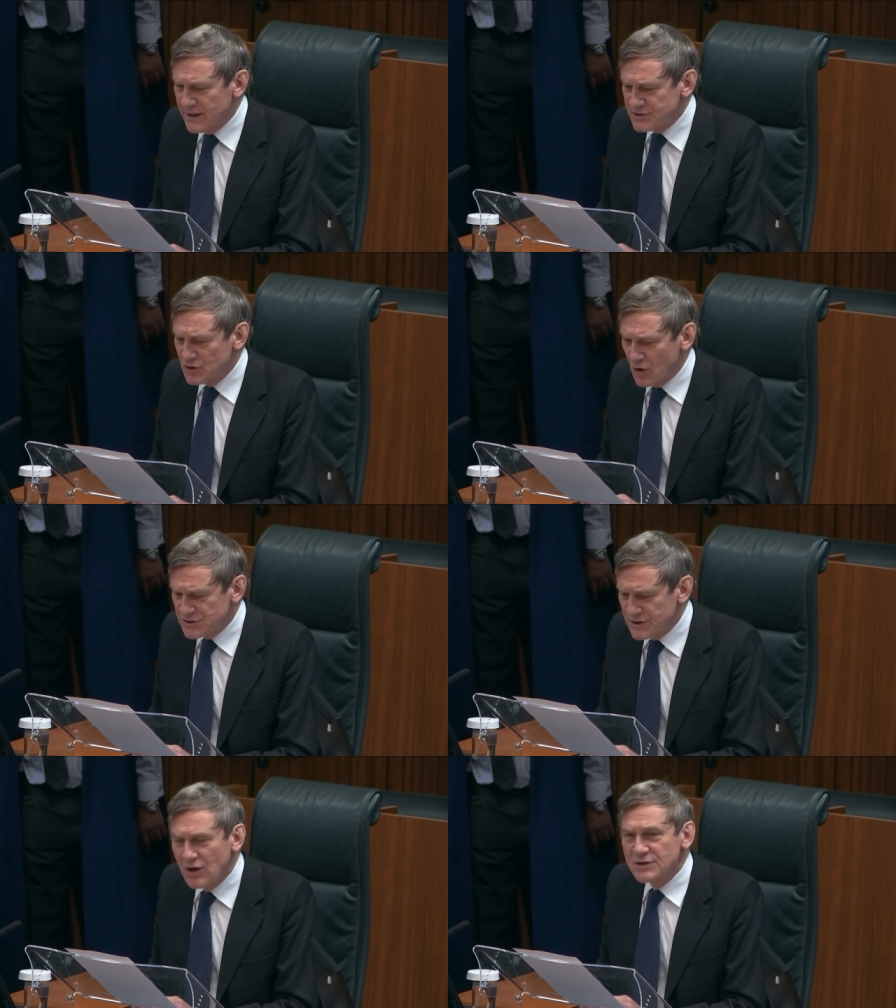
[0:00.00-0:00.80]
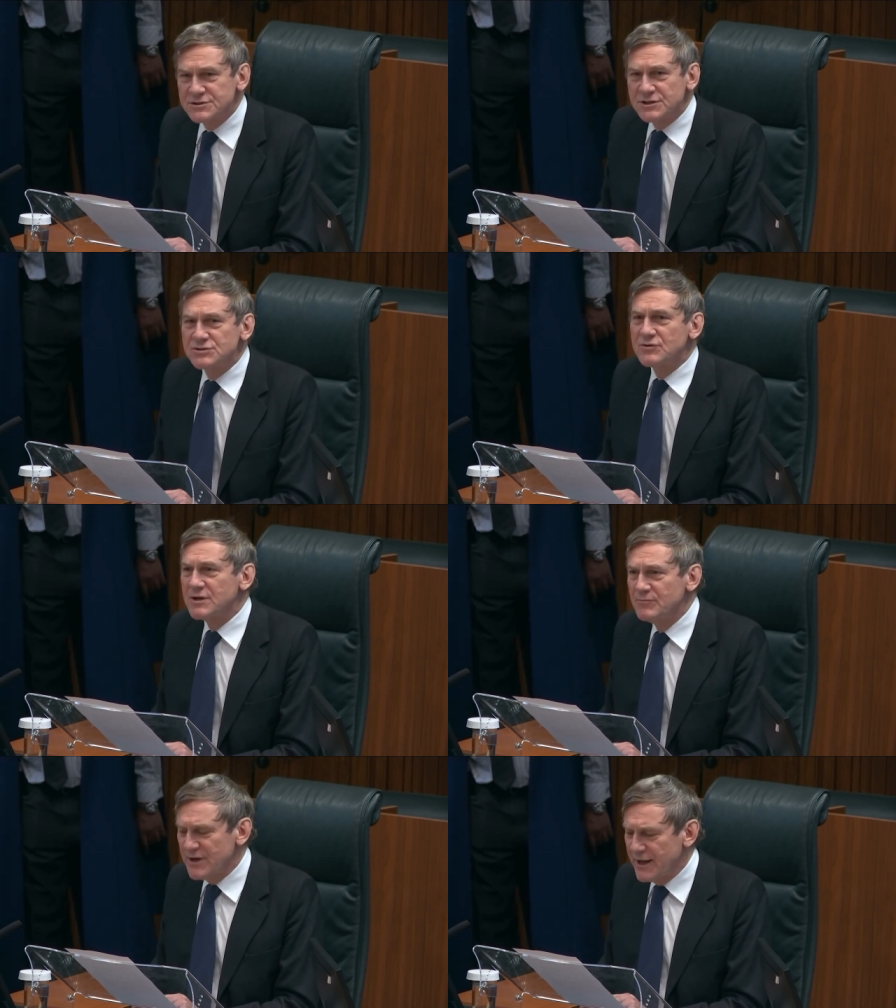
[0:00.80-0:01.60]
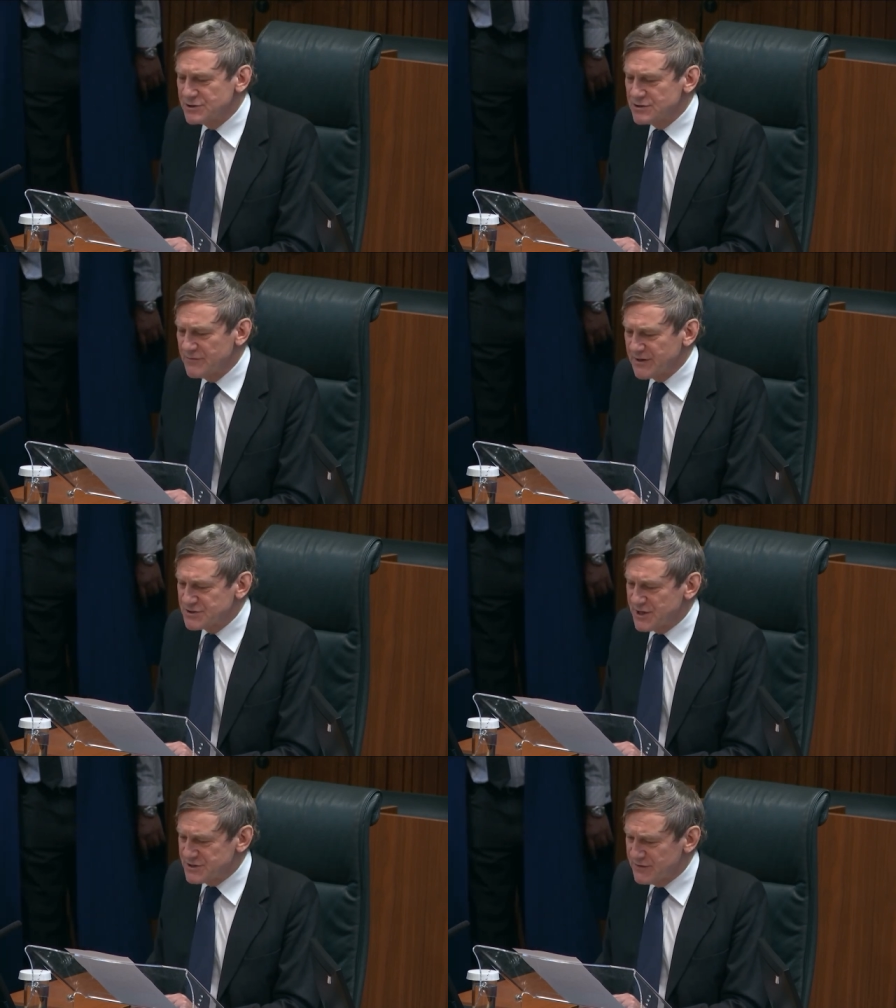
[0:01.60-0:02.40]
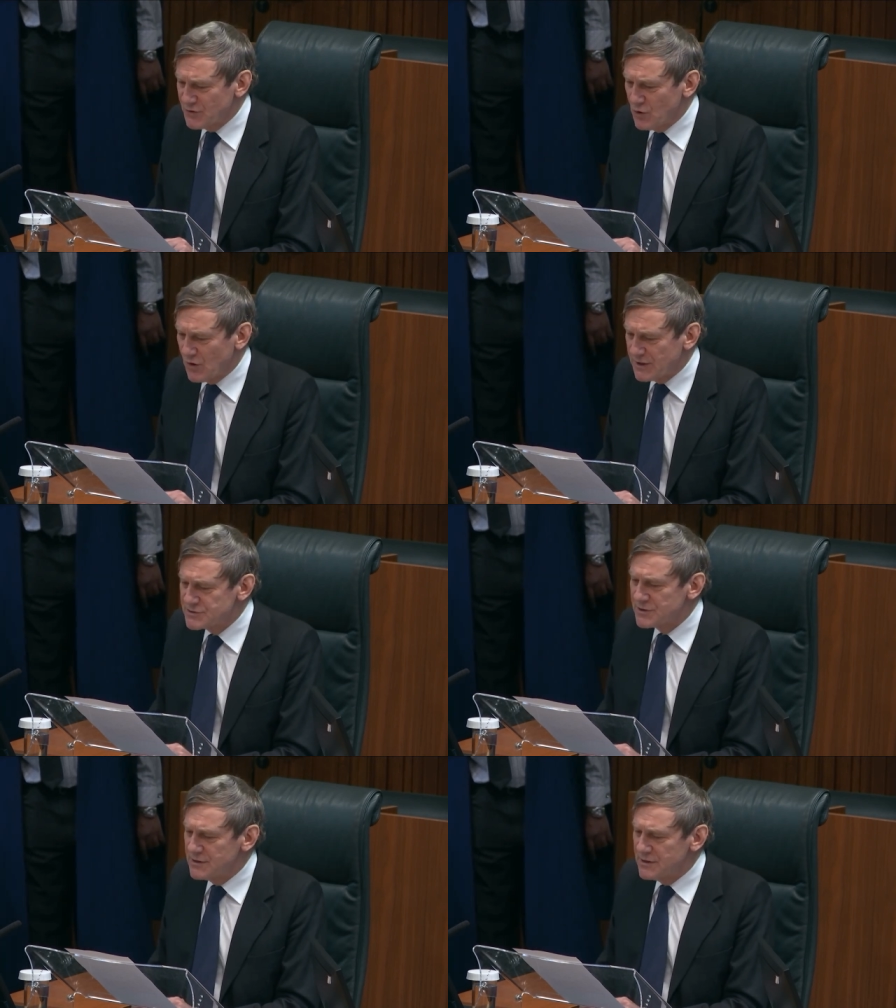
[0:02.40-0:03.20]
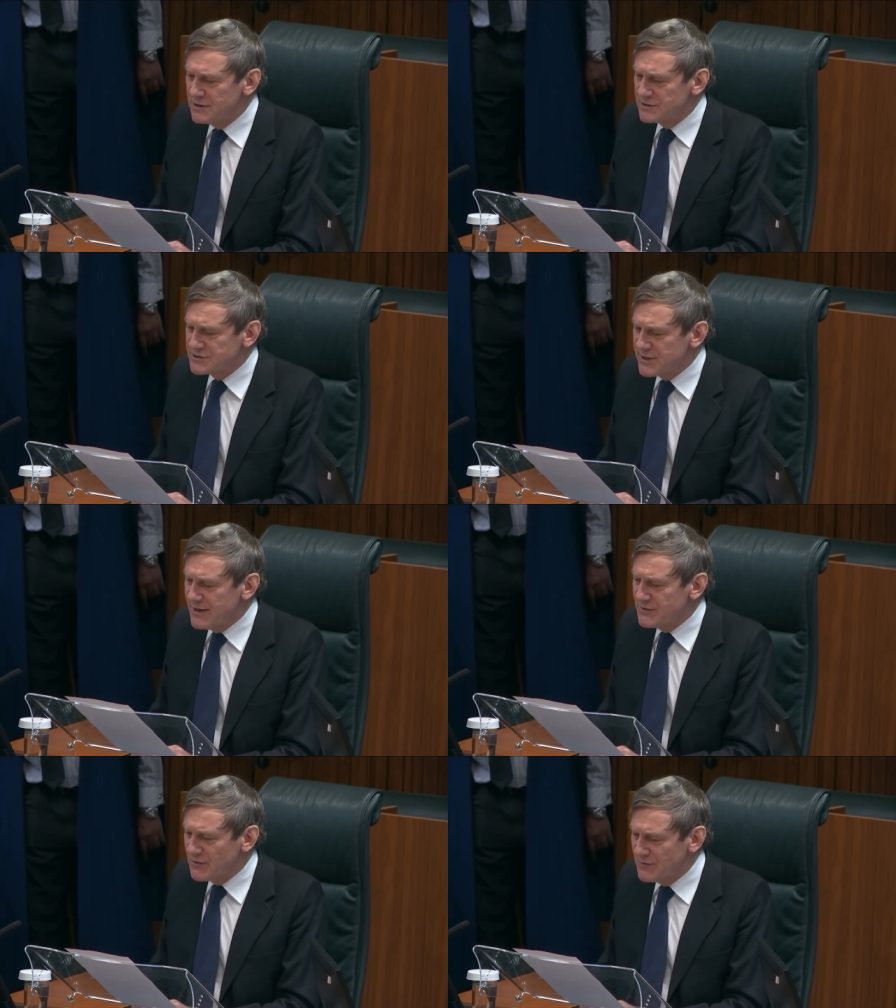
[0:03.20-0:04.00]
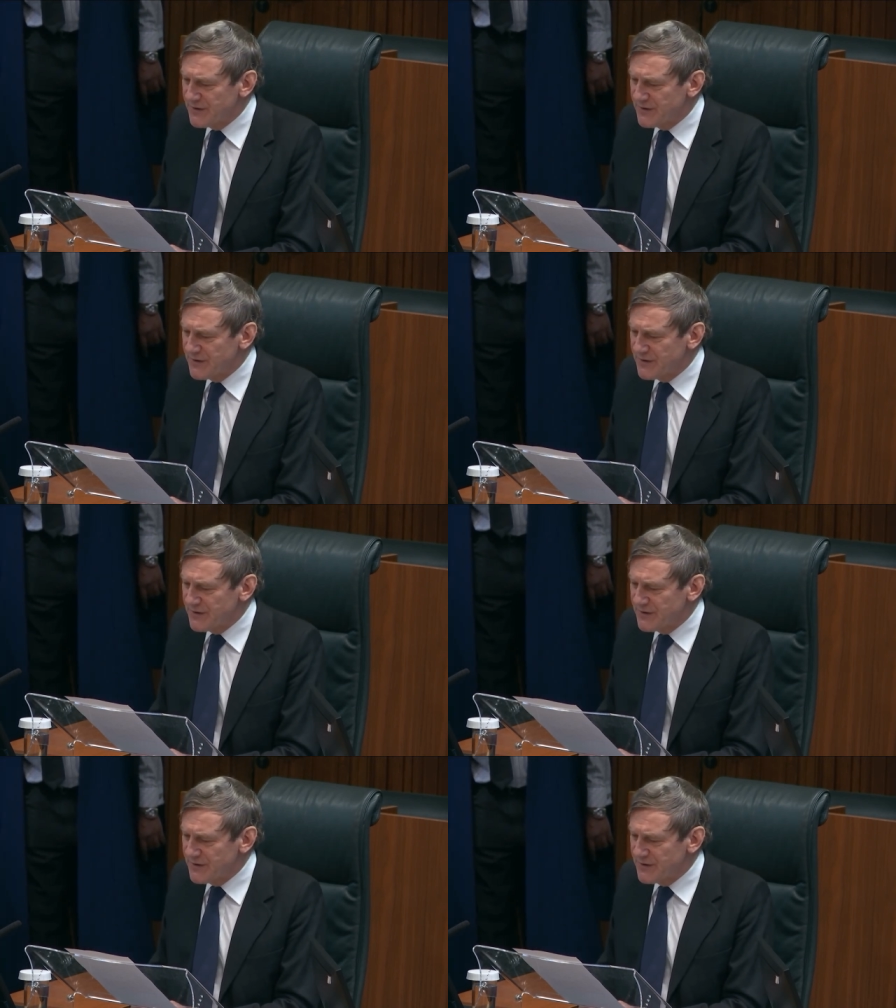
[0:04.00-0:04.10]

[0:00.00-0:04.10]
it's not an answer to a complaint of excessive noise to say that the